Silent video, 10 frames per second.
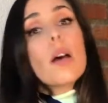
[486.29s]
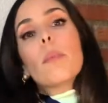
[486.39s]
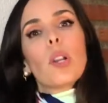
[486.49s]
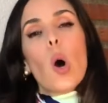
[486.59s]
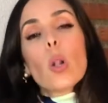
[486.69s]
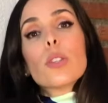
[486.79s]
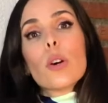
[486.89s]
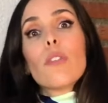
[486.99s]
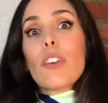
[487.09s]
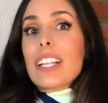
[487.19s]
but
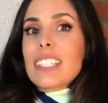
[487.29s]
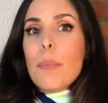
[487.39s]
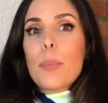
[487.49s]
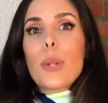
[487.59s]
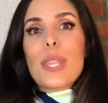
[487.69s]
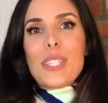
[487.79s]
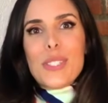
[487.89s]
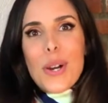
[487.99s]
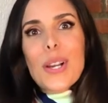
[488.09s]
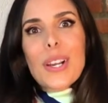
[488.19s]
also, for example, the
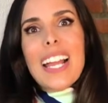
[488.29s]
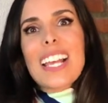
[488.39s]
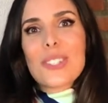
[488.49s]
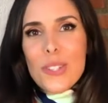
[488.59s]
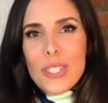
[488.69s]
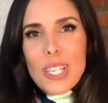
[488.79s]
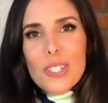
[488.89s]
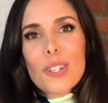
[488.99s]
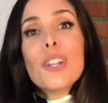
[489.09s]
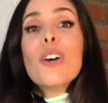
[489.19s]
soccer
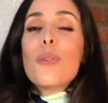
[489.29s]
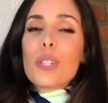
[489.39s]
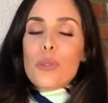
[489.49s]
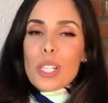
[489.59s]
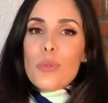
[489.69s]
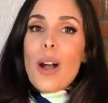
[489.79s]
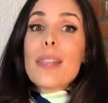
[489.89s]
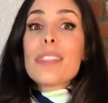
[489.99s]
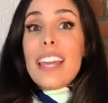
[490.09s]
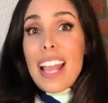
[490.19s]
association, which was
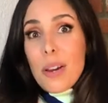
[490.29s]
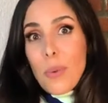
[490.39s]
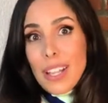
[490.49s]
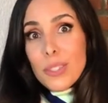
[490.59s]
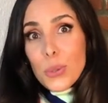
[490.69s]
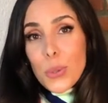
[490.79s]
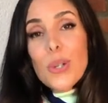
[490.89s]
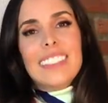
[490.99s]
one that I went to.